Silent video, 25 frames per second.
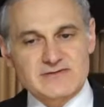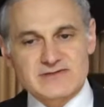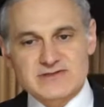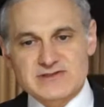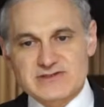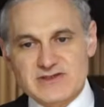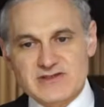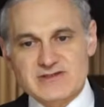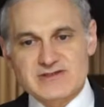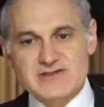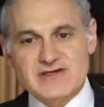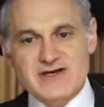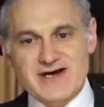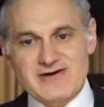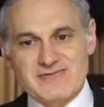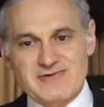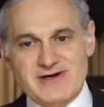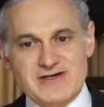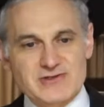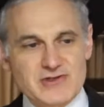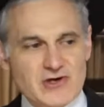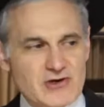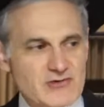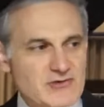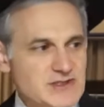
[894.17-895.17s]
she doesn't know how I
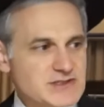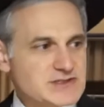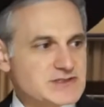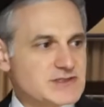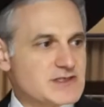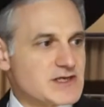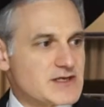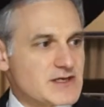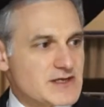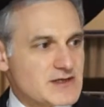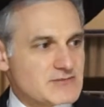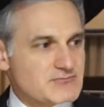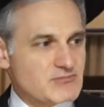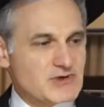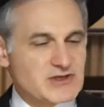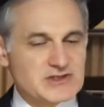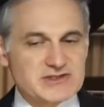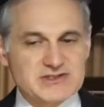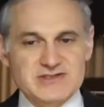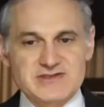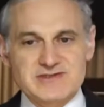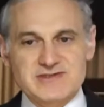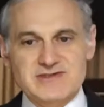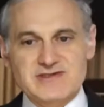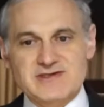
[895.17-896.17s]
know it, but
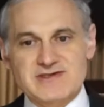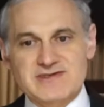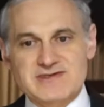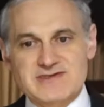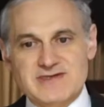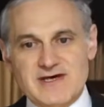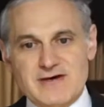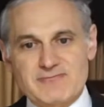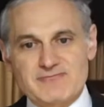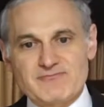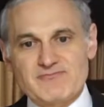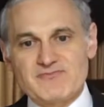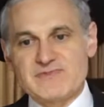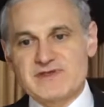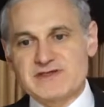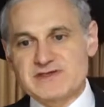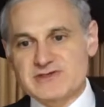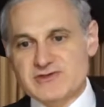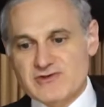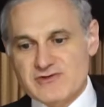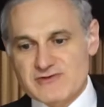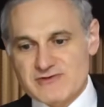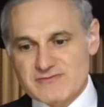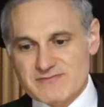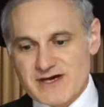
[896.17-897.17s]
she's going to stop. When she
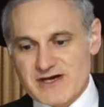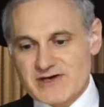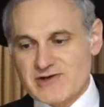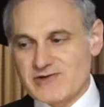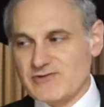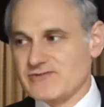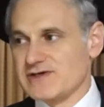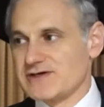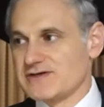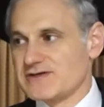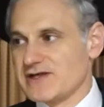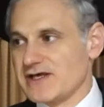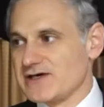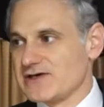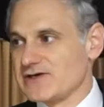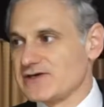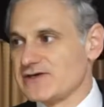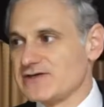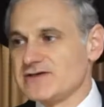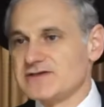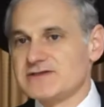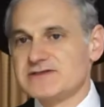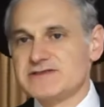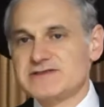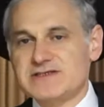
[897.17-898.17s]
called me back a week
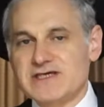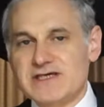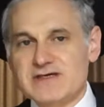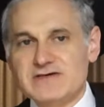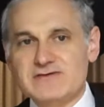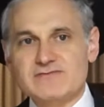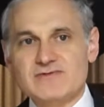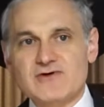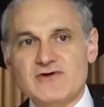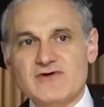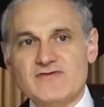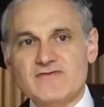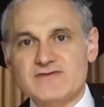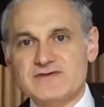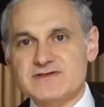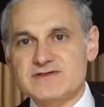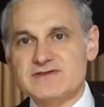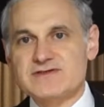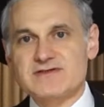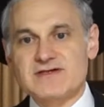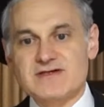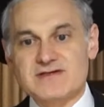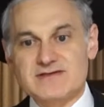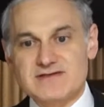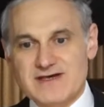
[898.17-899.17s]
later, and she came to my office, she
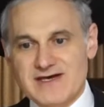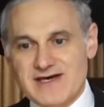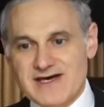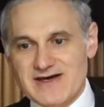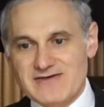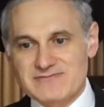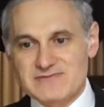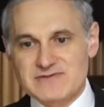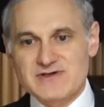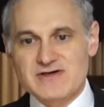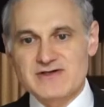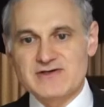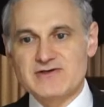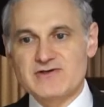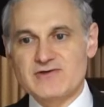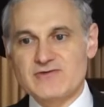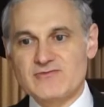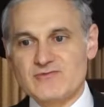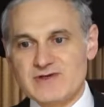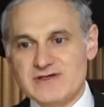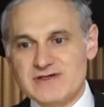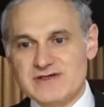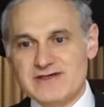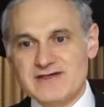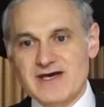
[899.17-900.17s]
says, I haven't done it in a
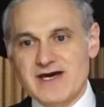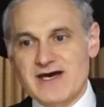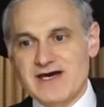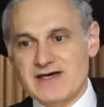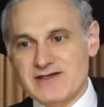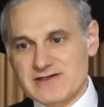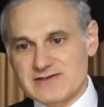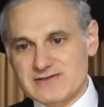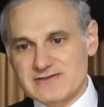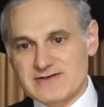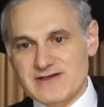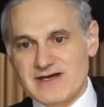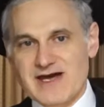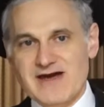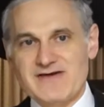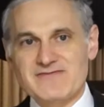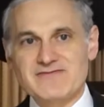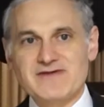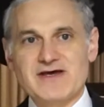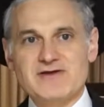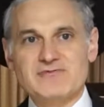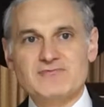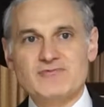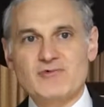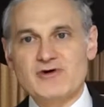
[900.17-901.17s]
week, and I
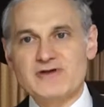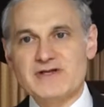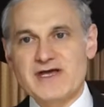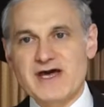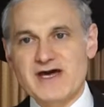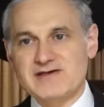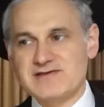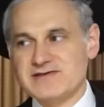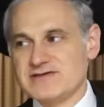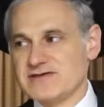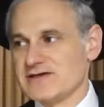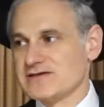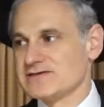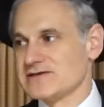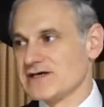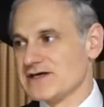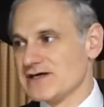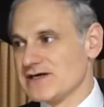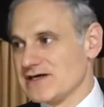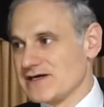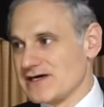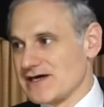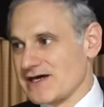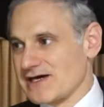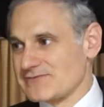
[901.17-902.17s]
haven't had one accident,
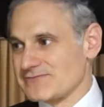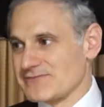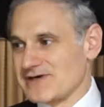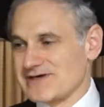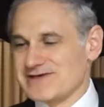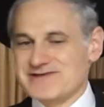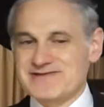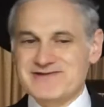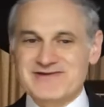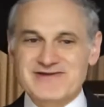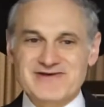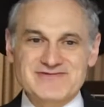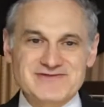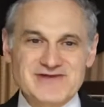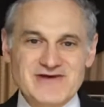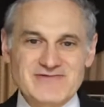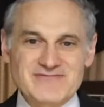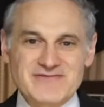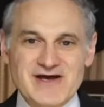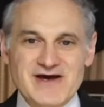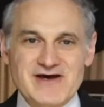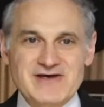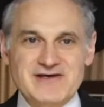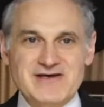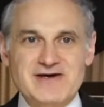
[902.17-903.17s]
and my
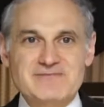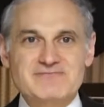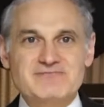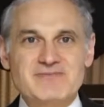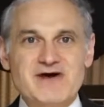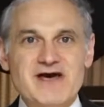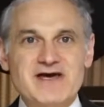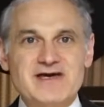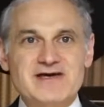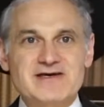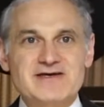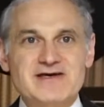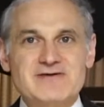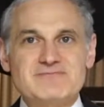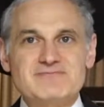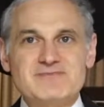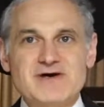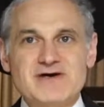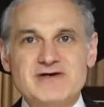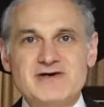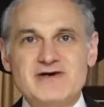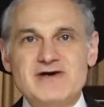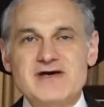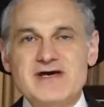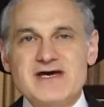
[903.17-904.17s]
stuff got back and got
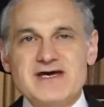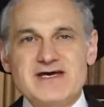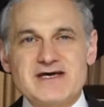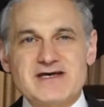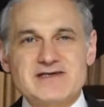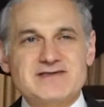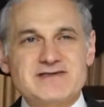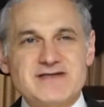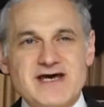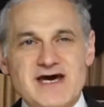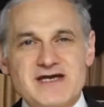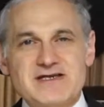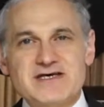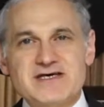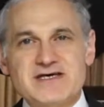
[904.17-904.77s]
better. It's not a